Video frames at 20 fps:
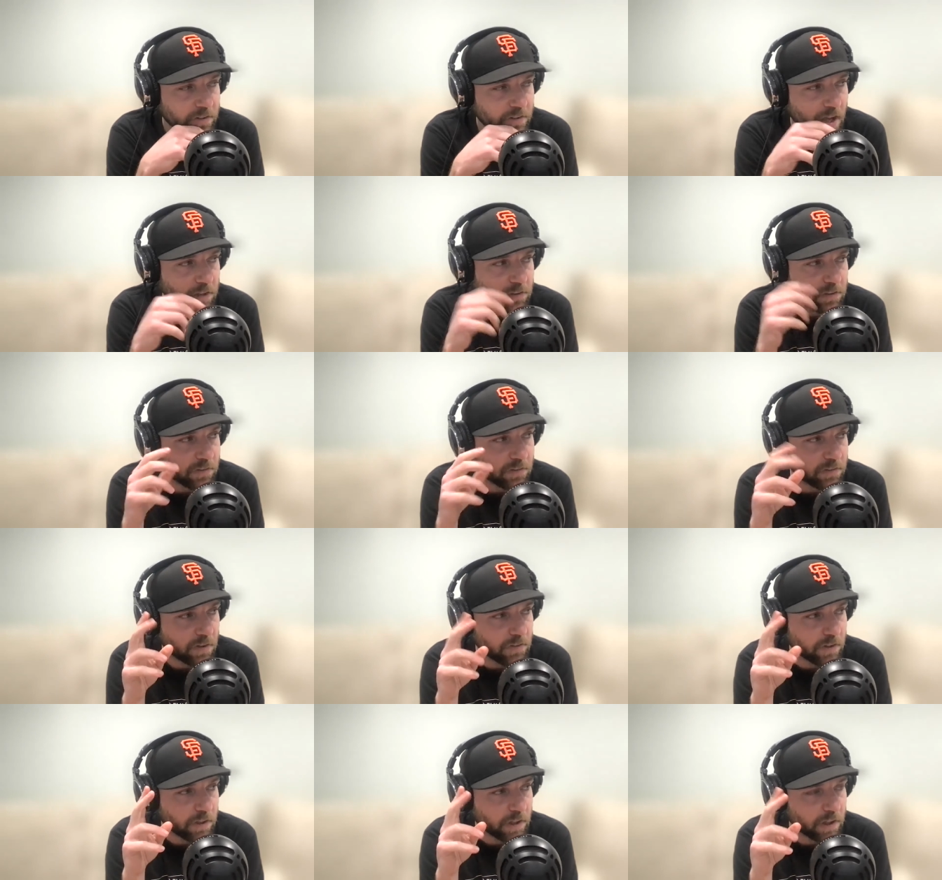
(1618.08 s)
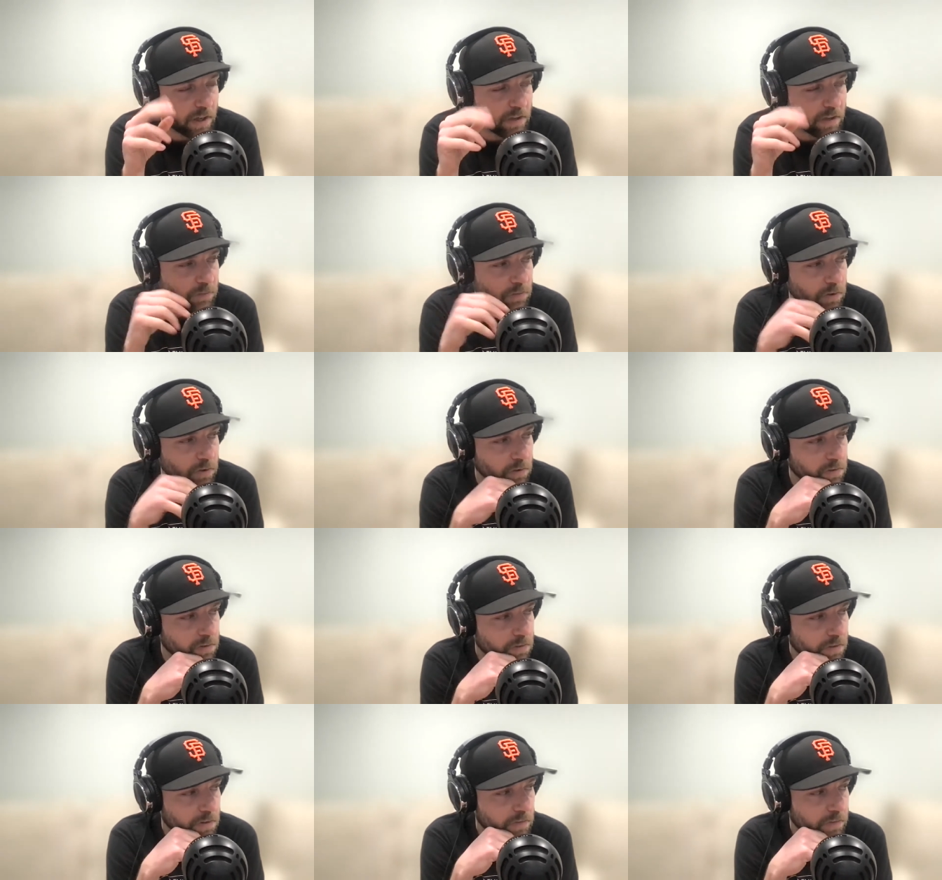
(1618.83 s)
doctor says I can have two.
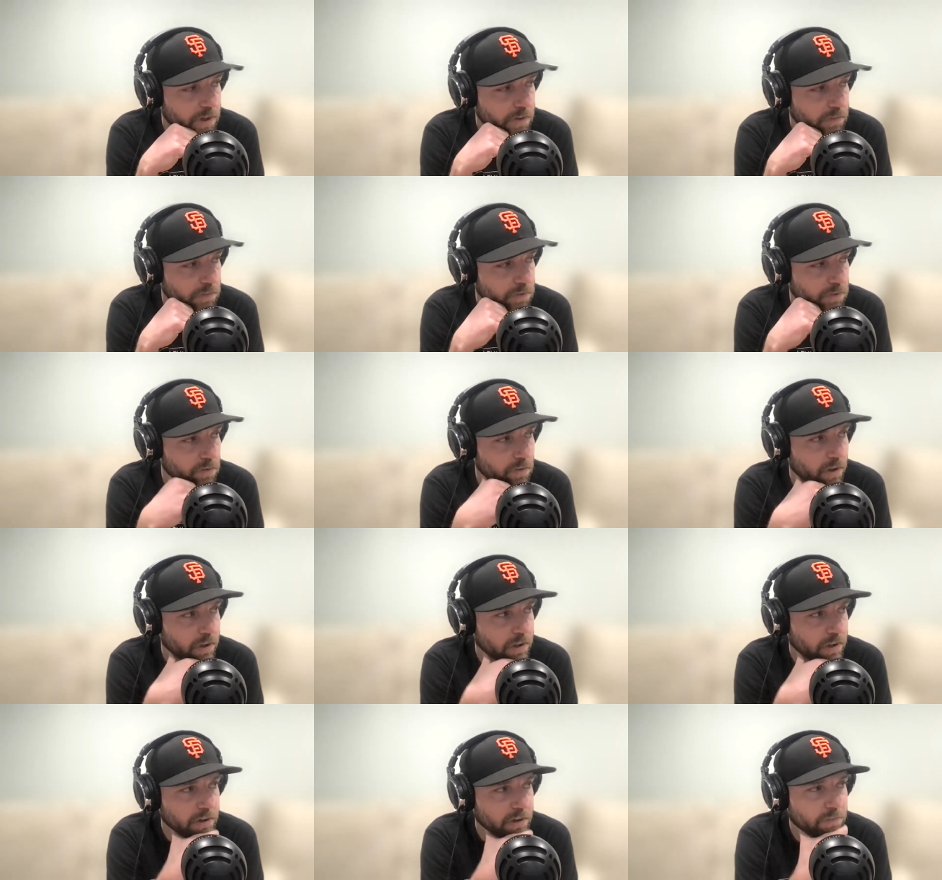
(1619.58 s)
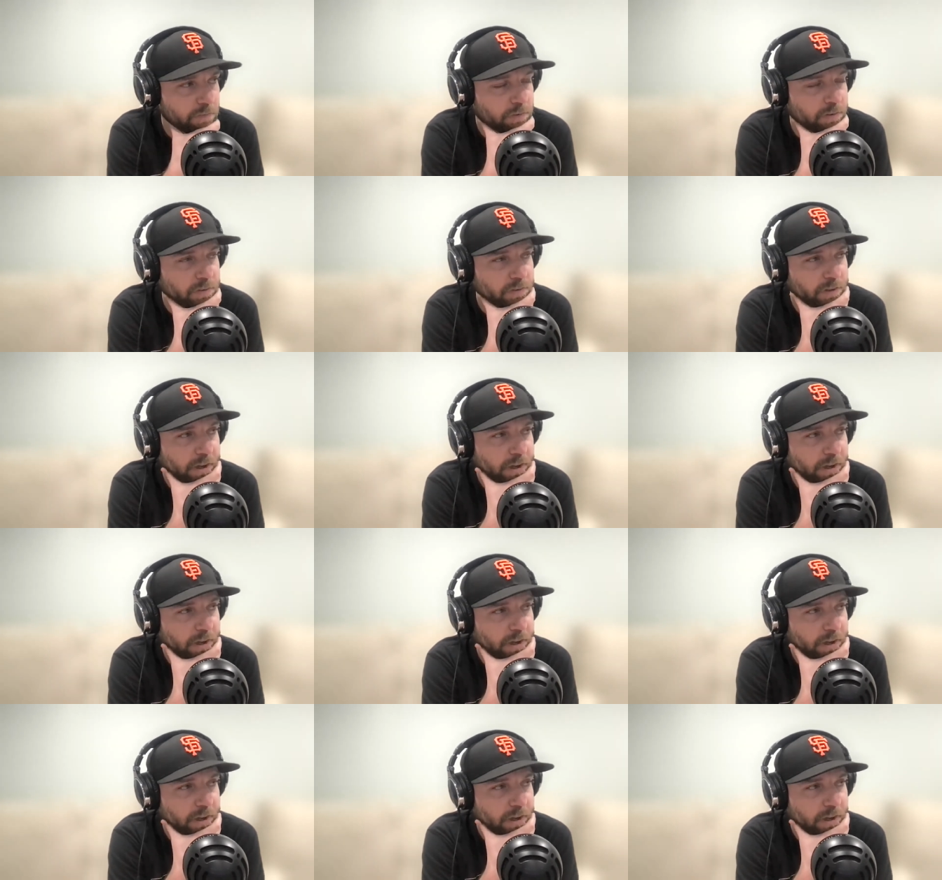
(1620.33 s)
Let me have two. I can have two.